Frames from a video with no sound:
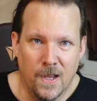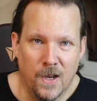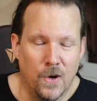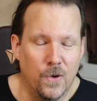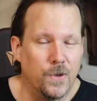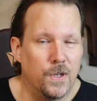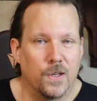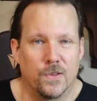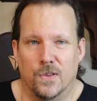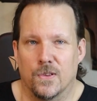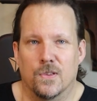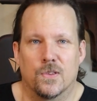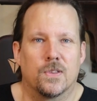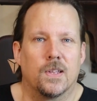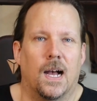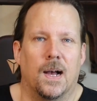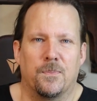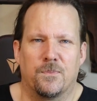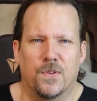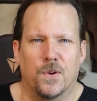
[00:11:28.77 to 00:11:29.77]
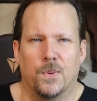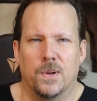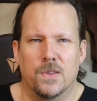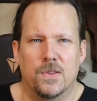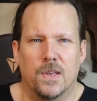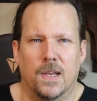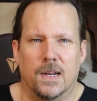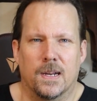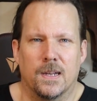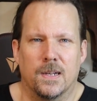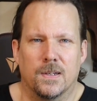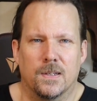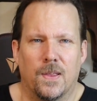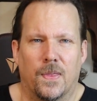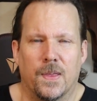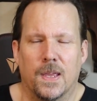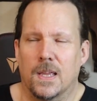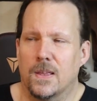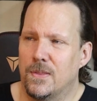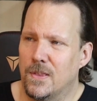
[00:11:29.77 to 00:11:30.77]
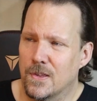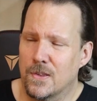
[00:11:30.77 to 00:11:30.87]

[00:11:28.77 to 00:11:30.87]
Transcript: who doesn't stop for 1 second to think